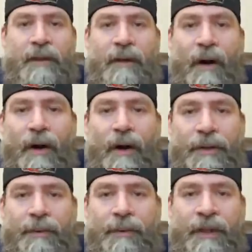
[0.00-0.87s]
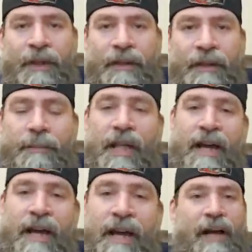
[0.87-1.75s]
Are you doing them live?
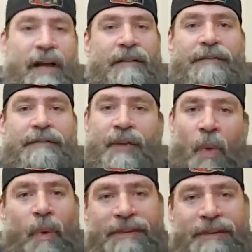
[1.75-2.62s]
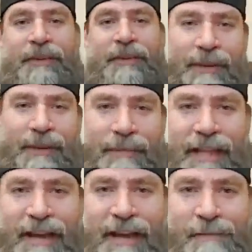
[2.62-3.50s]
Of course, I'm doing them
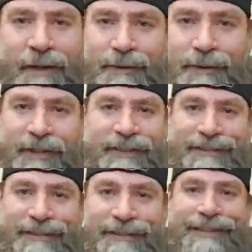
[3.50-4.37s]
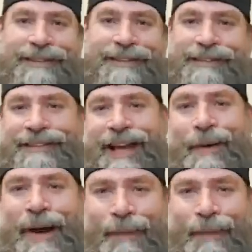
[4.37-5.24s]
live, Michael Johnson. That's how I
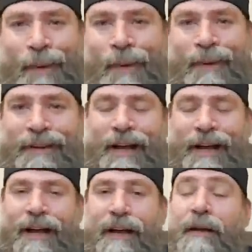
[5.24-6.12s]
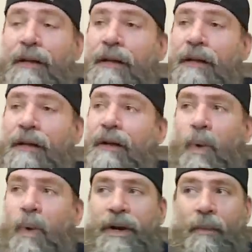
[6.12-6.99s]
roll. Uh,
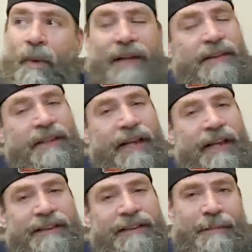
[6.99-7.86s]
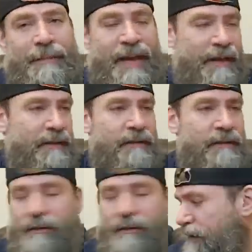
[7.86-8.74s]
what? Well, actually, I take that back.
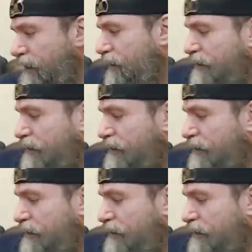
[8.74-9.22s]
The Satan's